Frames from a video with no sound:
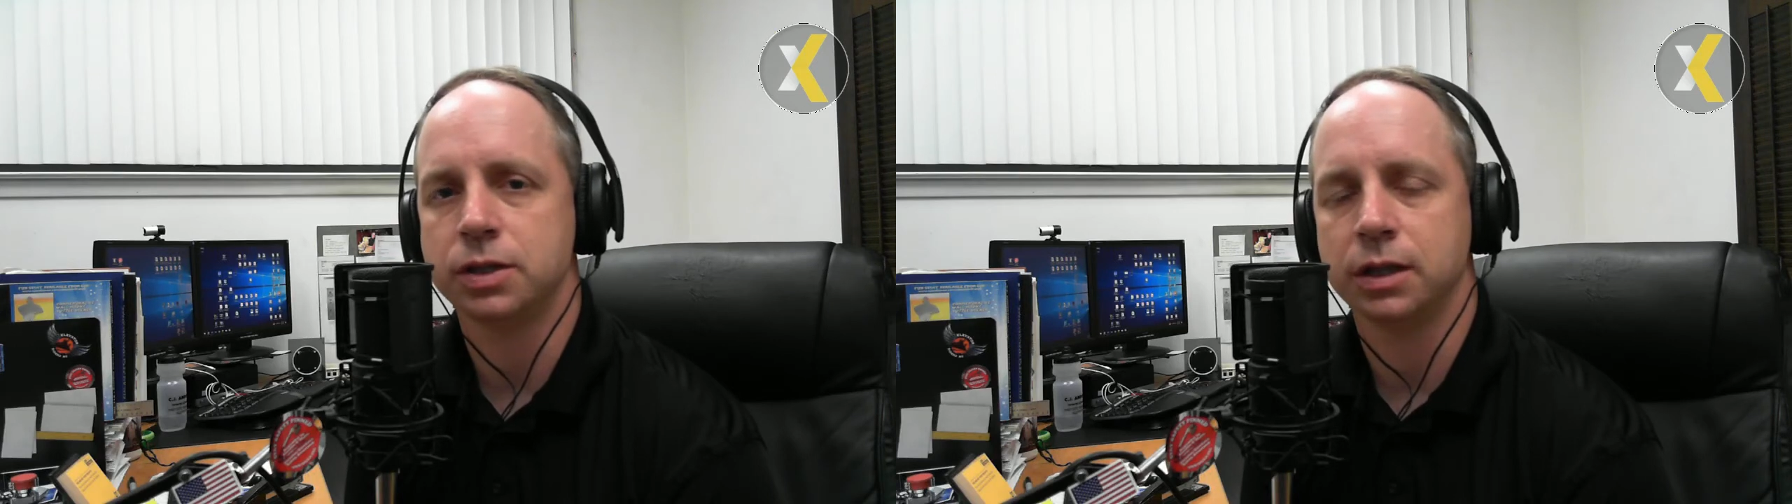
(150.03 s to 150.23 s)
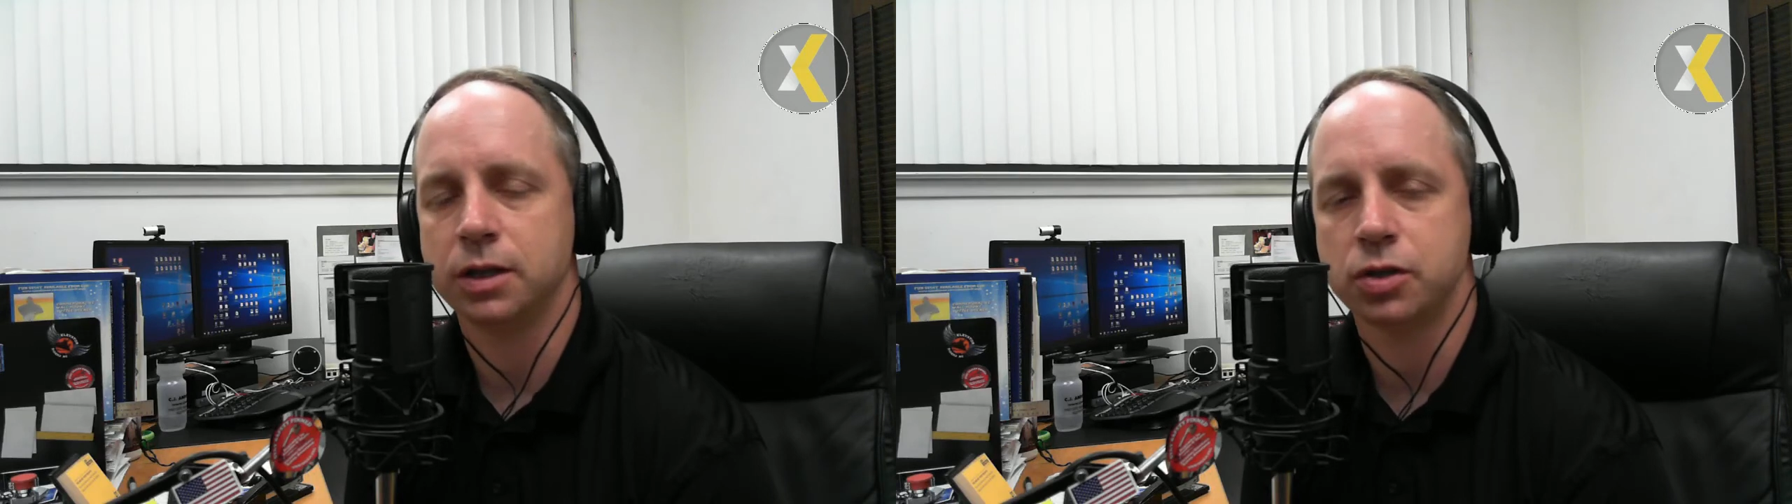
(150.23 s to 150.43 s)

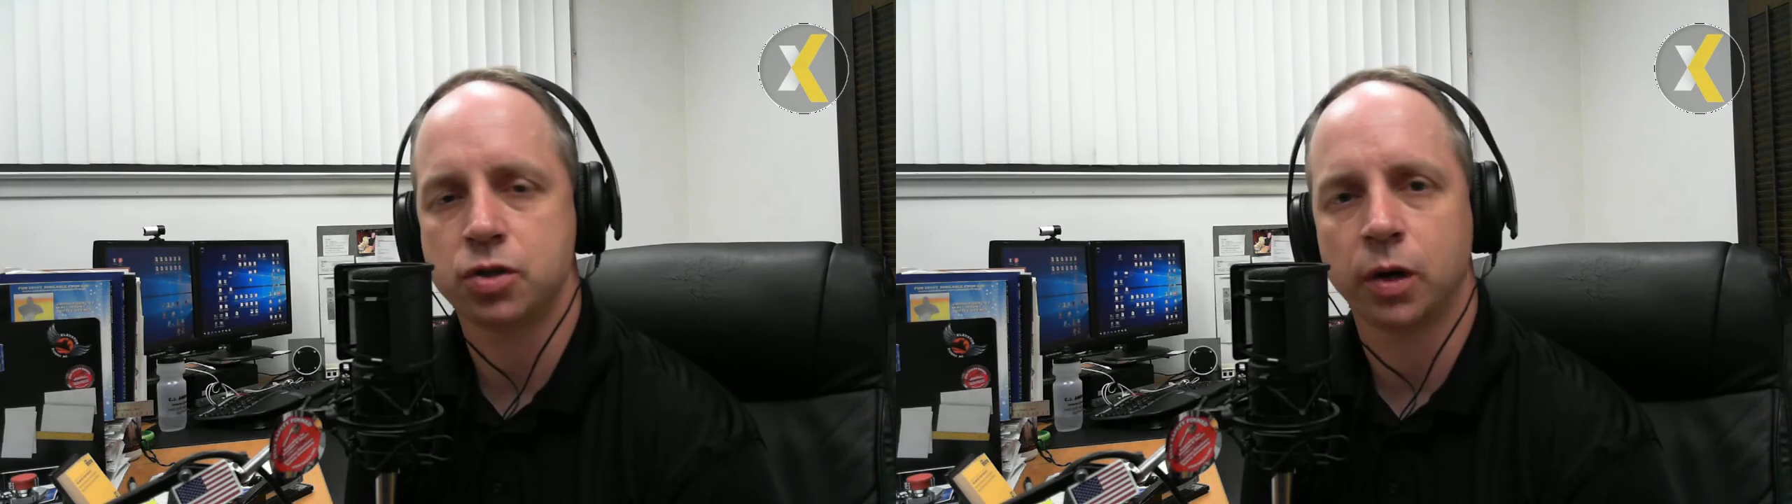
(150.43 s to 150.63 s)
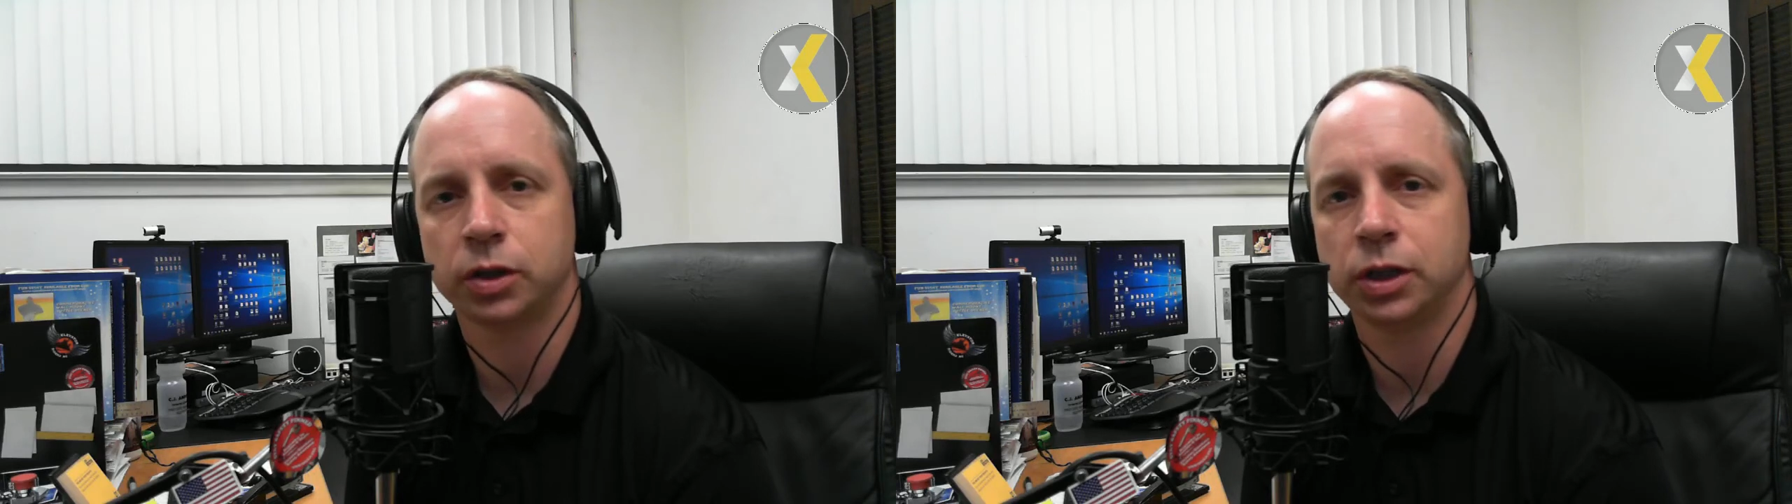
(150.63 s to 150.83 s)
and the
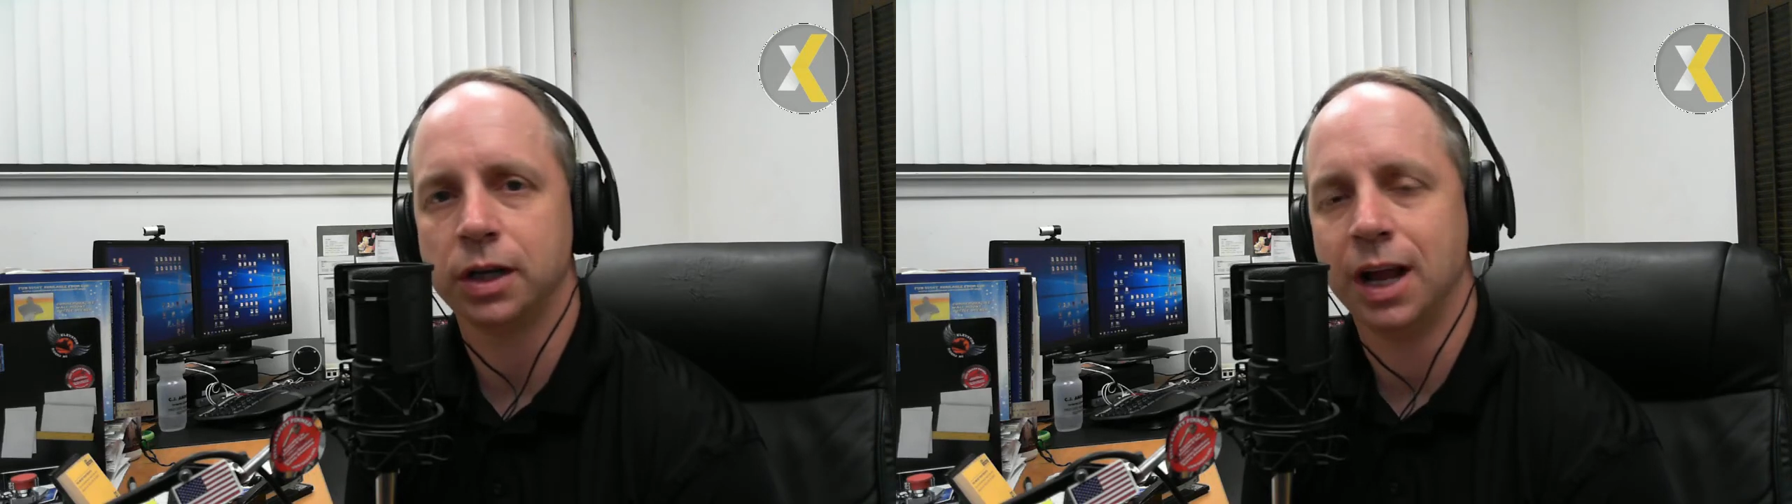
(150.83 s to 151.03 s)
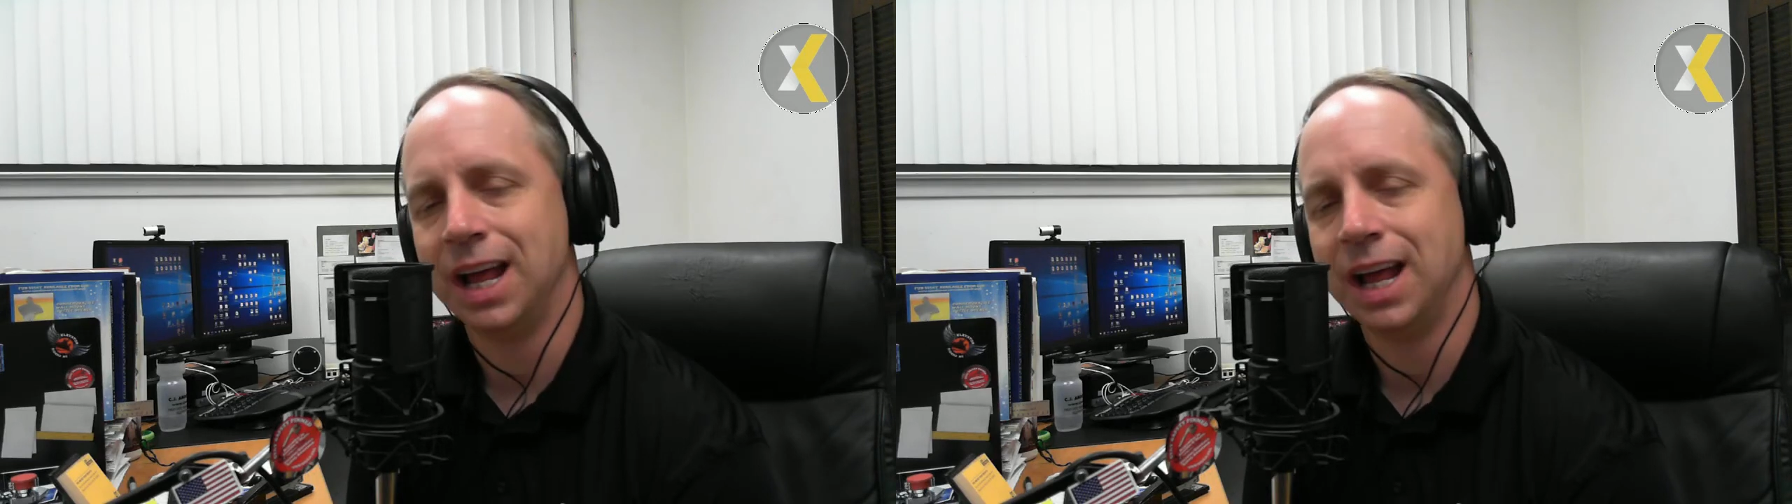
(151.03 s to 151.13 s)
destruction